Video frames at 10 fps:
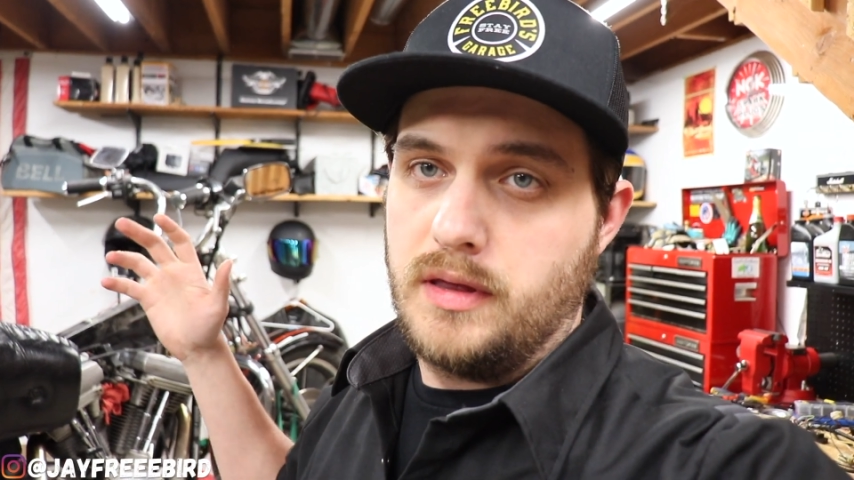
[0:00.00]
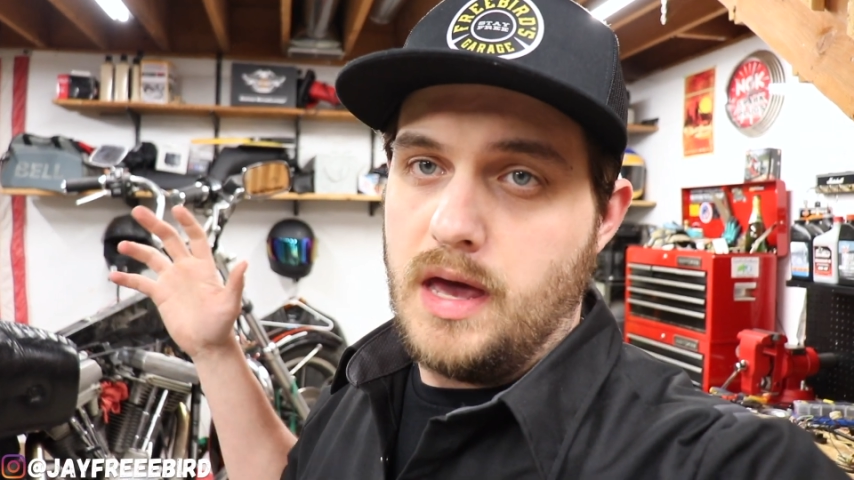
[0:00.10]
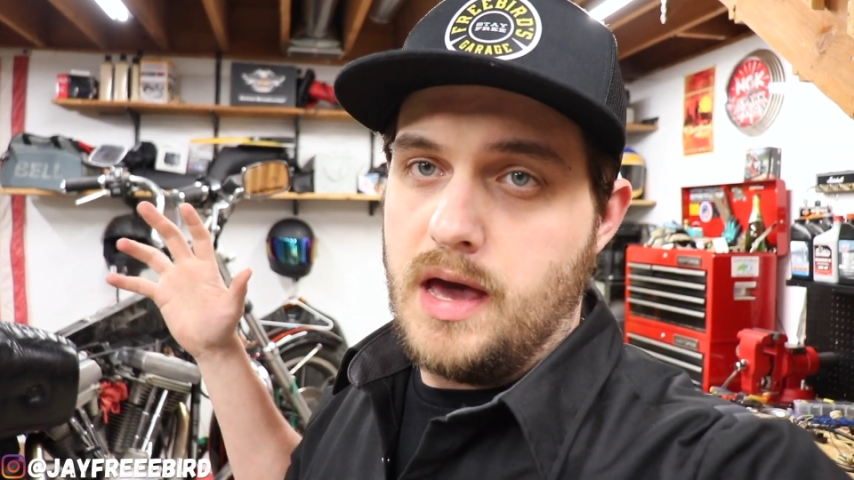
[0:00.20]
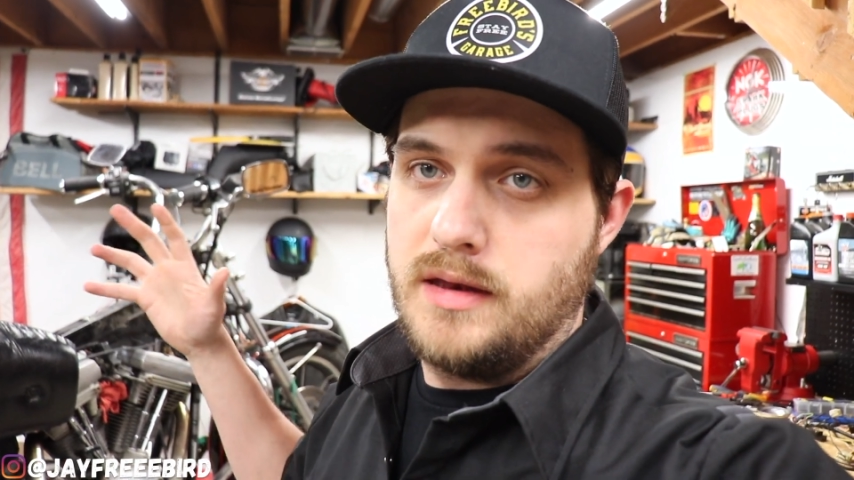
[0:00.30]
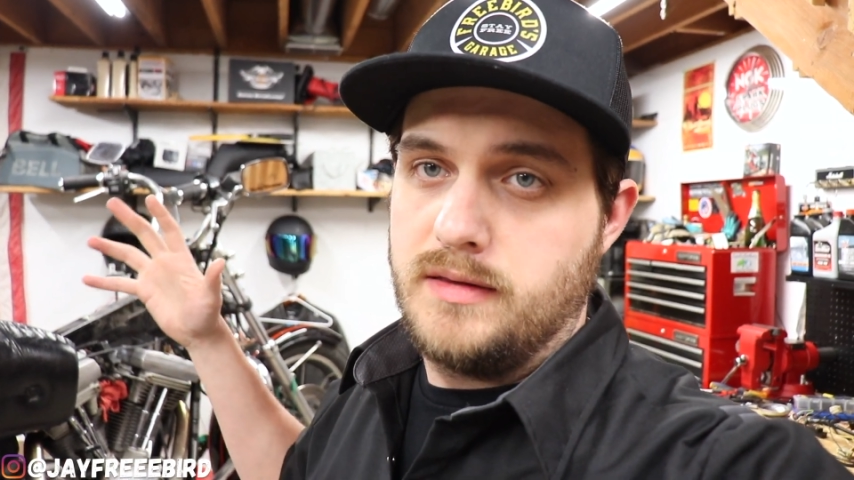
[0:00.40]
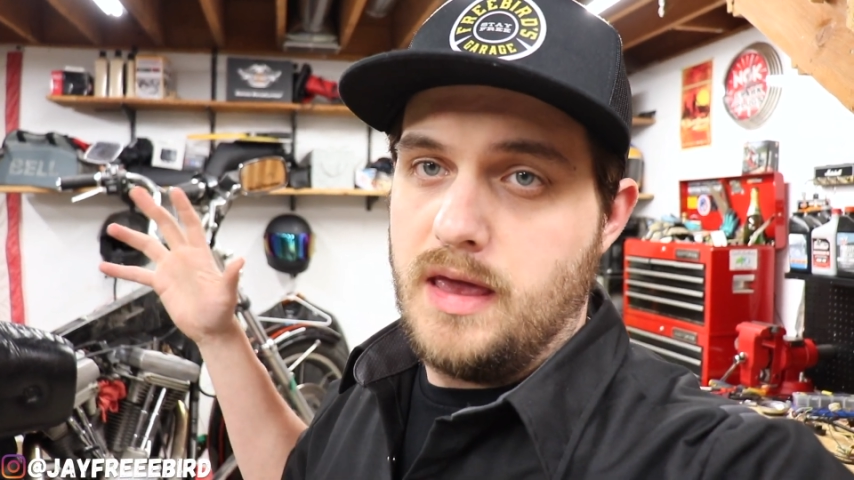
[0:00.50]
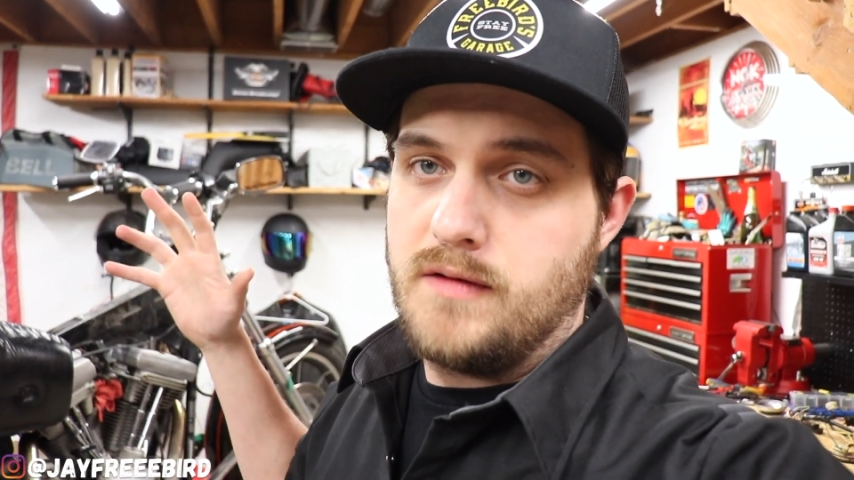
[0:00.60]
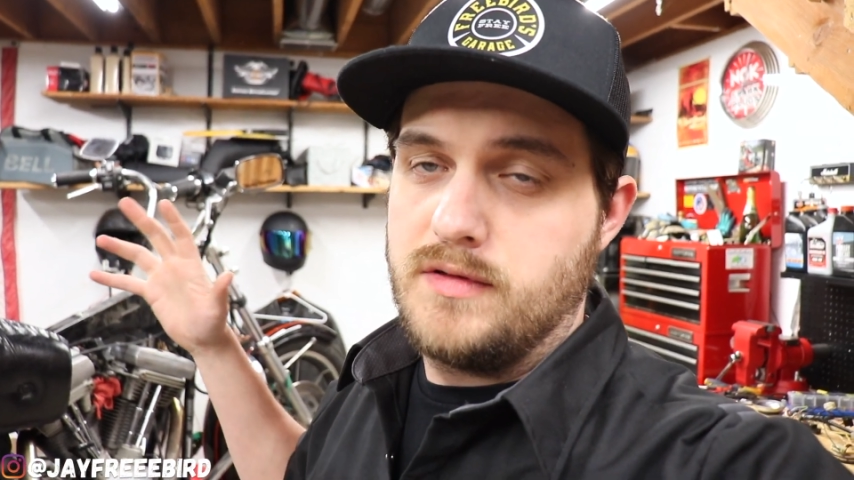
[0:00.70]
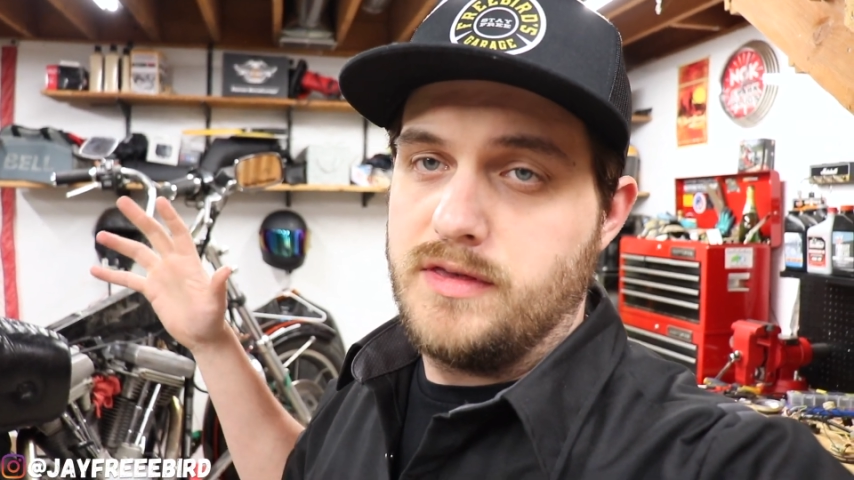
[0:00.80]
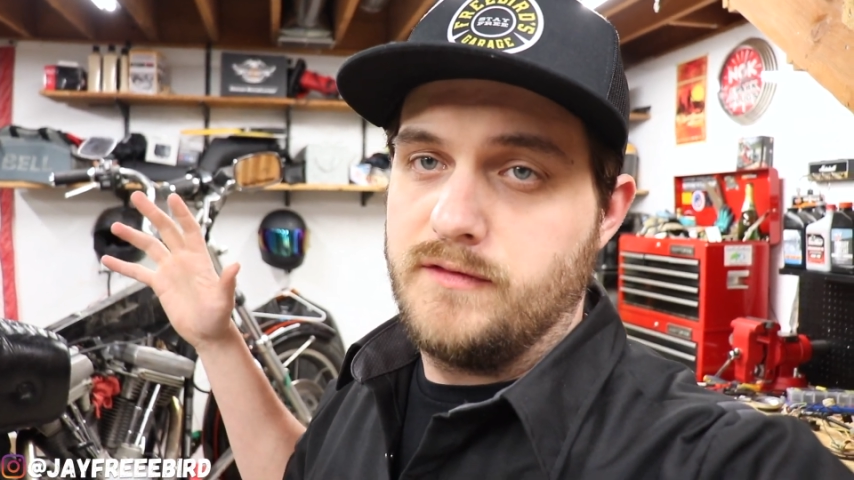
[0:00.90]
got
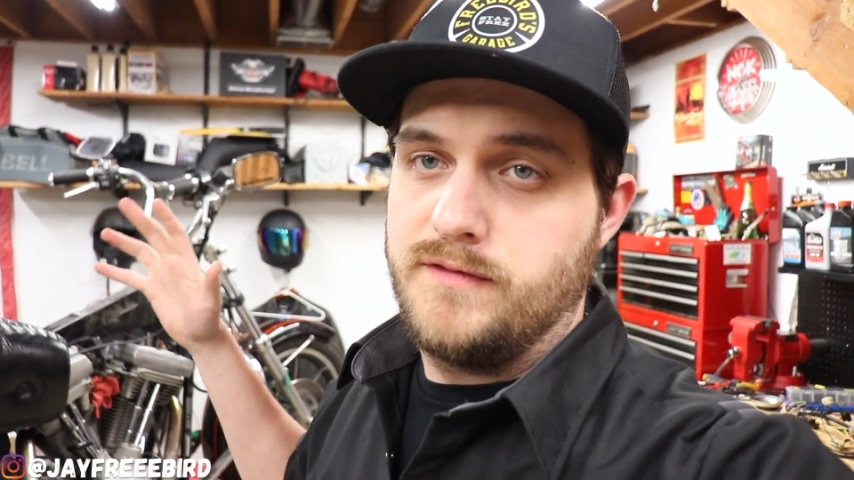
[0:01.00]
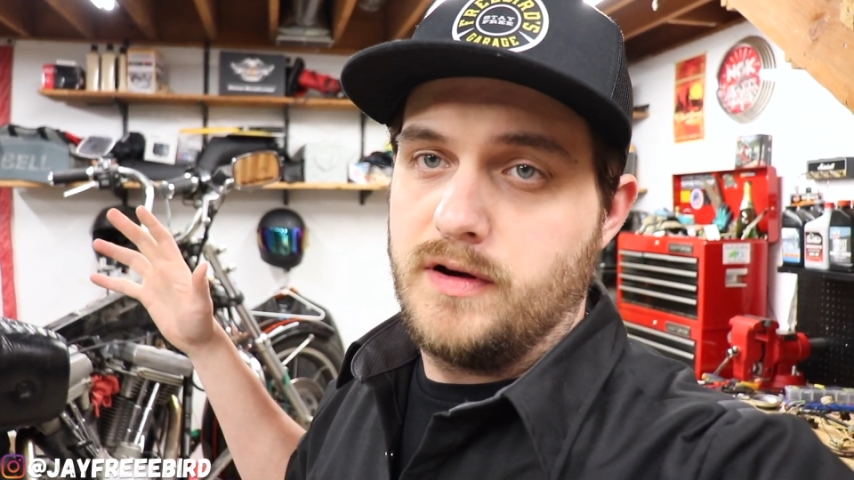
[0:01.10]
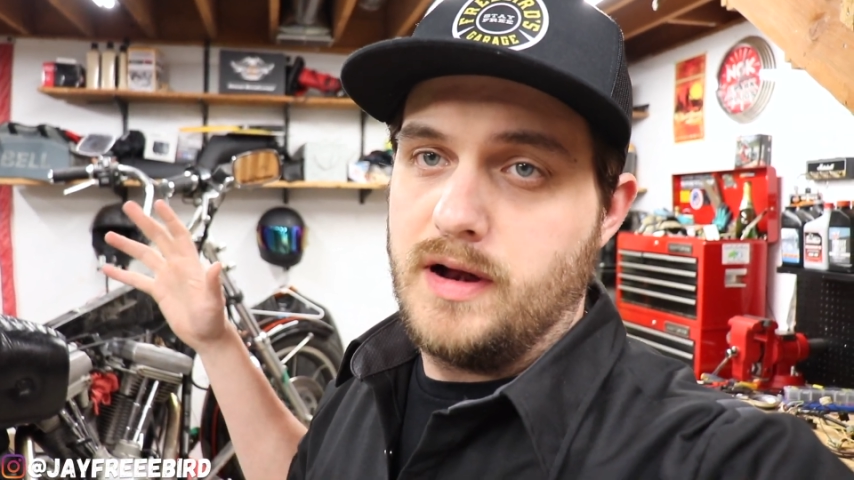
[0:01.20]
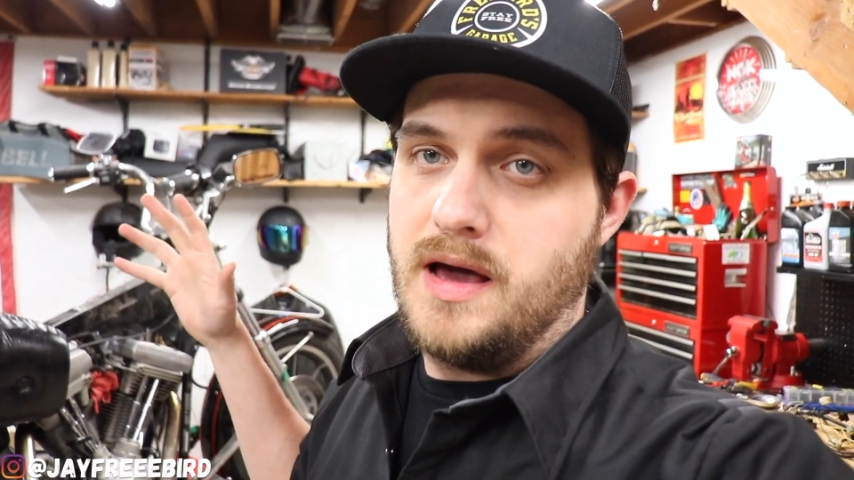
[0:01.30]
everything figured